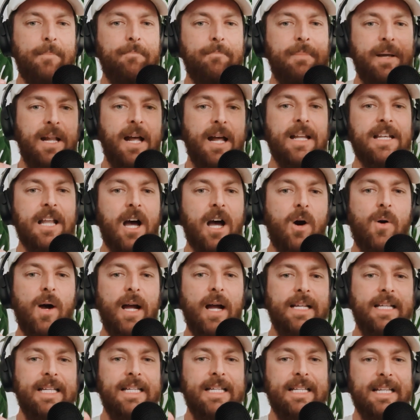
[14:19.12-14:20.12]
but I know
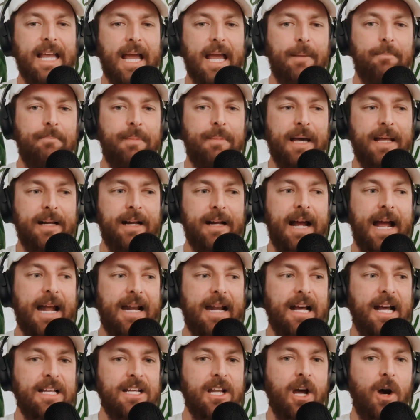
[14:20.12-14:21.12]
I can get better.
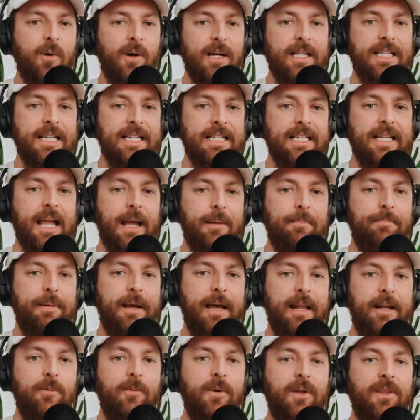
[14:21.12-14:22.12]
And I know I can get
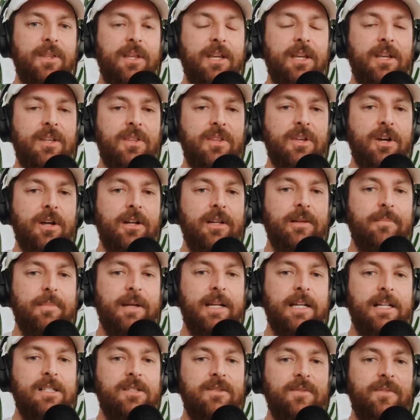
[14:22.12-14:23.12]
better within 30
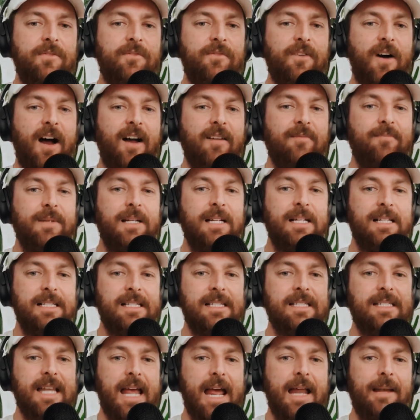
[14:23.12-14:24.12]
minutes, 5
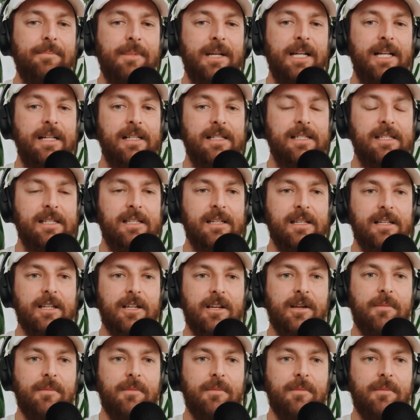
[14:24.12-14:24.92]
minutes, 10 minutes,